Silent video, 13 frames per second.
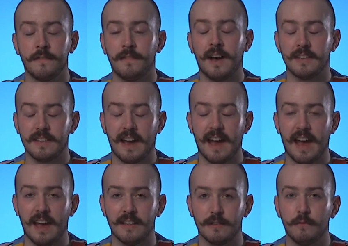& Fawcett
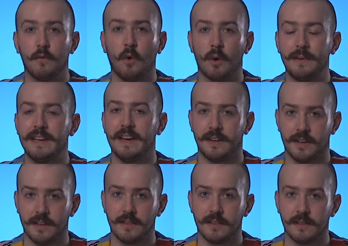has for
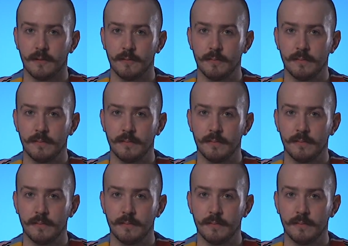beginners.